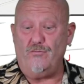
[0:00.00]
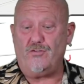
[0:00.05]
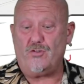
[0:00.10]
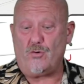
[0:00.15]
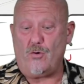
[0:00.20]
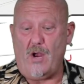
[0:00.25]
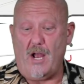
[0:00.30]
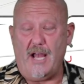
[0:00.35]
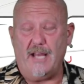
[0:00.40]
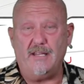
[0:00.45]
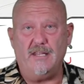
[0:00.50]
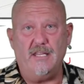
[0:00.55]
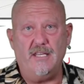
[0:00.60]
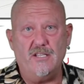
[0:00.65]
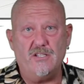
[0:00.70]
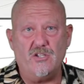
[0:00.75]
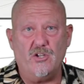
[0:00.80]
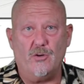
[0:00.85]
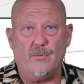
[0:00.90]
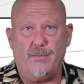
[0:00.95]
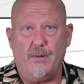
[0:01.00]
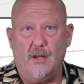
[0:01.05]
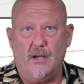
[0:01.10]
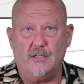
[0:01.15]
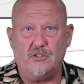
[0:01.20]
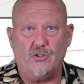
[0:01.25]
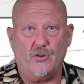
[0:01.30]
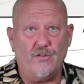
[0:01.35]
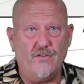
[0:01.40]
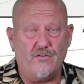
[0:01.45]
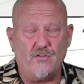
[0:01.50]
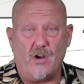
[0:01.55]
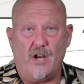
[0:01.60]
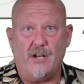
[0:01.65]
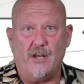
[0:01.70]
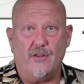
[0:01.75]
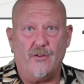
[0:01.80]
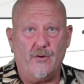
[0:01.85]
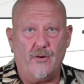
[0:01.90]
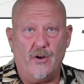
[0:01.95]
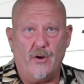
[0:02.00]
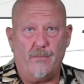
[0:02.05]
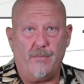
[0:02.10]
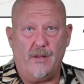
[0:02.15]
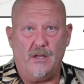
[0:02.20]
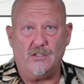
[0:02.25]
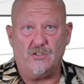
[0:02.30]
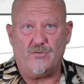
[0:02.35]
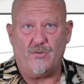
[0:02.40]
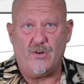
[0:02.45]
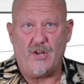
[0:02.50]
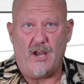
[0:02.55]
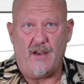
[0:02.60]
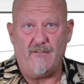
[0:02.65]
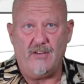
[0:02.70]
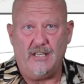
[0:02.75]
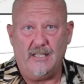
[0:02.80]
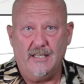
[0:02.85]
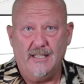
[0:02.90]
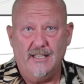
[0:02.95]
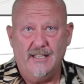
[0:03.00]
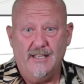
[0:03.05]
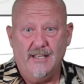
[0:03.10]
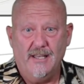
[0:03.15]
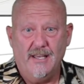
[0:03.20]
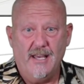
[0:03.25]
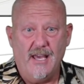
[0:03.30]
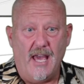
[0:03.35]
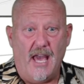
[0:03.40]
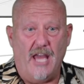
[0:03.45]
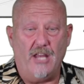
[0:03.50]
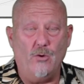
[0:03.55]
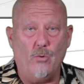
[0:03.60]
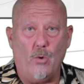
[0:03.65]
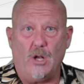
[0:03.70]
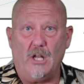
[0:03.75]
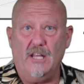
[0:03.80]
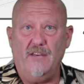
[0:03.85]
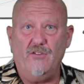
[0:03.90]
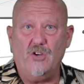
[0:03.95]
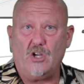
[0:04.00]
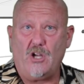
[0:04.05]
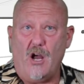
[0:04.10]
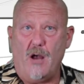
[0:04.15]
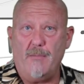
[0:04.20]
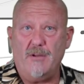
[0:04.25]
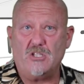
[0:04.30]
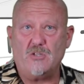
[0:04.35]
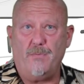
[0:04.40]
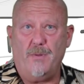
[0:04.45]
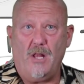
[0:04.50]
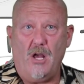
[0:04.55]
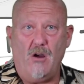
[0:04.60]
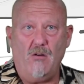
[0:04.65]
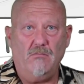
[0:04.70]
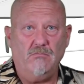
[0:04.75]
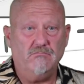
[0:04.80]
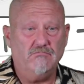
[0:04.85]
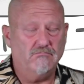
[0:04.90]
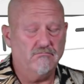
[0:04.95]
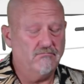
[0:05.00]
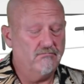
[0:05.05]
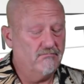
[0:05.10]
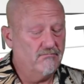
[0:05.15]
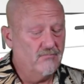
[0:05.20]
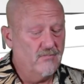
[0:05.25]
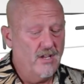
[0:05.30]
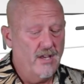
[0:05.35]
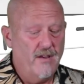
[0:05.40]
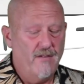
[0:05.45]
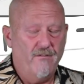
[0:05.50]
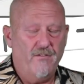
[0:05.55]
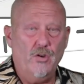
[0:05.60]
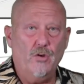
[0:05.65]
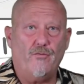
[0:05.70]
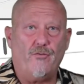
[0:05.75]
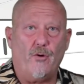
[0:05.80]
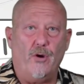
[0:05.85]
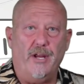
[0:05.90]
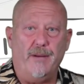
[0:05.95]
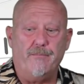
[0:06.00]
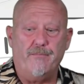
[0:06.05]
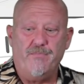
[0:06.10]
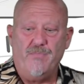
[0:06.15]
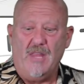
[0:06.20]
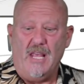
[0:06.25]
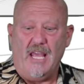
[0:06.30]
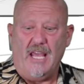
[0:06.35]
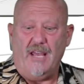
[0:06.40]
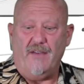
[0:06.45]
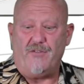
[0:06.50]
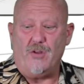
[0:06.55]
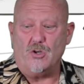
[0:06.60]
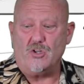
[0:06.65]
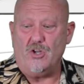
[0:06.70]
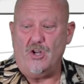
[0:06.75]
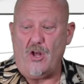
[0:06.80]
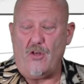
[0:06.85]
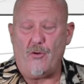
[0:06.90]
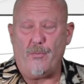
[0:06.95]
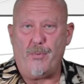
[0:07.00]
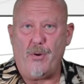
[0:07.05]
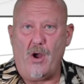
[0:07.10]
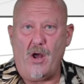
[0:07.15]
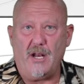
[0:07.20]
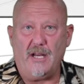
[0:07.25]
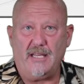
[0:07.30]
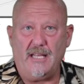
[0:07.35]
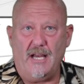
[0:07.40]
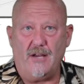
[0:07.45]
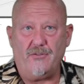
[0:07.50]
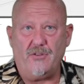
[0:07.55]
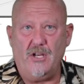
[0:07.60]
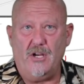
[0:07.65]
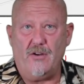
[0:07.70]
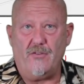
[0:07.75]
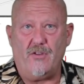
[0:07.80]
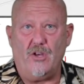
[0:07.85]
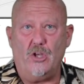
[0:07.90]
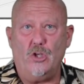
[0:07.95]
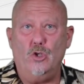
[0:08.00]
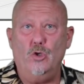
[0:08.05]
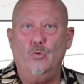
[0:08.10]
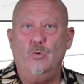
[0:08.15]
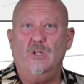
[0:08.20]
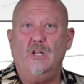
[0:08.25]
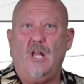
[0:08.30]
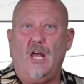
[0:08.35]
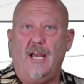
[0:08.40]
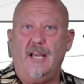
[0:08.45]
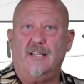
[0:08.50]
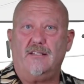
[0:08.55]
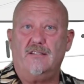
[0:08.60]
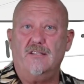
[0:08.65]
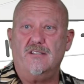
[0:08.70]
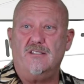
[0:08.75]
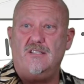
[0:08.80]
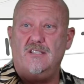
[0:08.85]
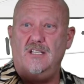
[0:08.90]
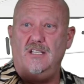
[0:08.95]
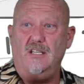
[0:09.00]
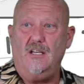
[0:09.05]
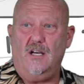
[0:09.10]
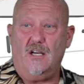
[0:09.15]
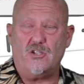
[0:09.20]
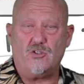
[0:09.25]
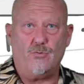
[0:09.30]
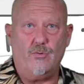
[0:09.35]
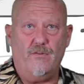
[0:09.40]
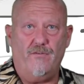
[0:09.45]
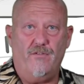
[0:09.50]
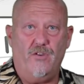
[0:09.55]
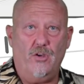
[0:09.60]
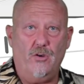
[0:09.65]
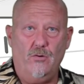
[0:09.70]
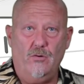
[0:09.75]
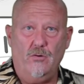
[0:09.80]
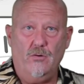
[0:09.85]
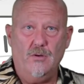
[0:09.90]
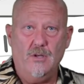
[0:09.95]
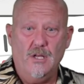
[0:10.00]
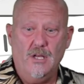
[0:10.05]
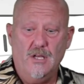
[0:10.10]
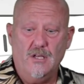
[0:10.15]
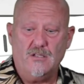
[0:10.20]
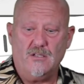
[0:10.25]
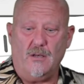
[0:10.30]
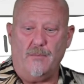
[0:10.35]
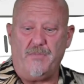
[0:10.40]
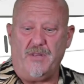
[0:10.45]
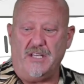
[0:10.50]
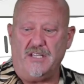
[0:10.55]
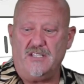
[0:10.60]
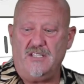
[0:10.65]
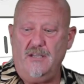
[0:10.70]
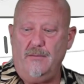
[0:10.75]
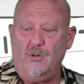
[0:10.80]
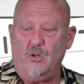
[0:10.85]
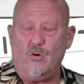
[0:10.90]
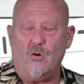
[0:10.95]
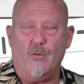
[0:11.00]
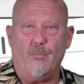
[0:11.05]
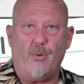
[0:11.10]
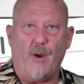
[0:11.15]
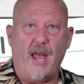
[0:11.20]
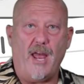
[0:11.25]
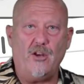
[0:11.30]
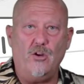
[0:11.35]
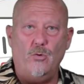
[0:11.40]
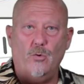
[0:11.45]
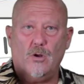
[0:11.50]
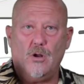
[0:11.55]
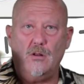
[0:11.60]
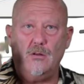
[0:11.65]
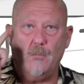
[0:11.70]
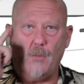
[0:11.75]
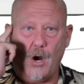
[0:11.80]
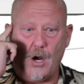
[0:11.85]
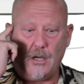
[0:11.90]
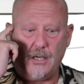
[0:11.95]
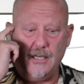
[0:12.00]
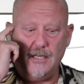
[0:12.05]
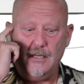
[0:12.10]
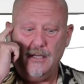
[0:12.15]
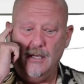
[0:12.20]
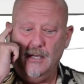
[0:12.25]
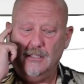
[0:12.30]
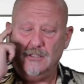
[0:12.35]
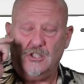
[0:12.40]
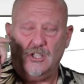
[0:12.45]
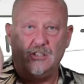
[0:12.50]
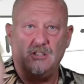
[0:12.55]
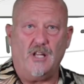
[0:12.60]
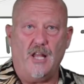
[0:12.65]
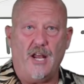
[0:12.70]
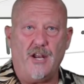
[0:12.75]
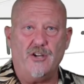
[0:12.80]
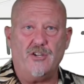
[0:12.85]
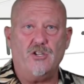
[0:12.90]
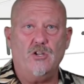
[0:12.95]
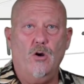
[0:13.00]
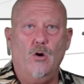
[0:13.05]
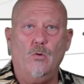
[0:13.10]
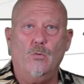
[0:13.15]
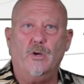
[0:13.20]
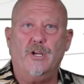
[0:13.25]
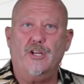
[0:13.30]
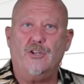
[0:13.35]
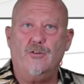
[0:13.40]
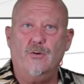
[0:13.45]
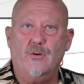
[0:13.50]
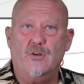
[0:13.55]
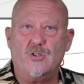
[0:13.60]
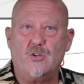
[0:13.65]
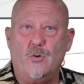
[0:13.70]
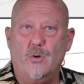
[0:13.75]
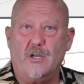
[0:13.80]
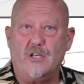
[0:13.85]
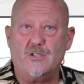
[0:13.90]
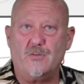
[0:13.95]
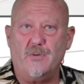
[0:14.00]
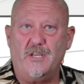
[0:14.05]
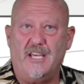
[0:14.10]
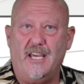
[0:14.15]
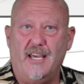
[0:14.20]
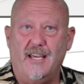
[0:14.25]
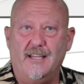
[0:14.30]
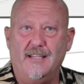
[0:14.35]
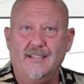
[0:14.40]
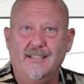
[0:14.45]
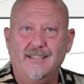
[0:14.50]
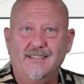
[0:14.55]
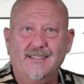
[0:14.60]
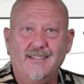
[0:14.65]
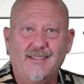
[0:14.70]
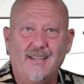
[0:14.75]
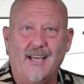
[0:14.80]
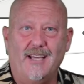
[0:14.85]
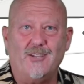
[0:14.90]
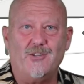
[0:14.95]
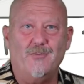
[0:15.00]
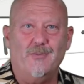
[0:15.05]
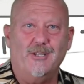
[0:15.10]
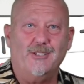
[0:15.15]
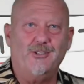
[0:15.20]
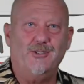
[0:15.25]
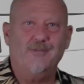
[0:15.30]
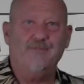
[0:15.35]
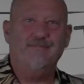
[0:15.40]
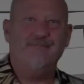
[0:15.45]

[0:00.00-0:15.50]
tried these earplugs or you've tried other earplugs for diving, and you want to leave your comments below, feel free. If there's another product out there that you would like to see us review, something similar or a brand new one on the market, just let us know. We'll get to it as quick as we can. Thanks so much.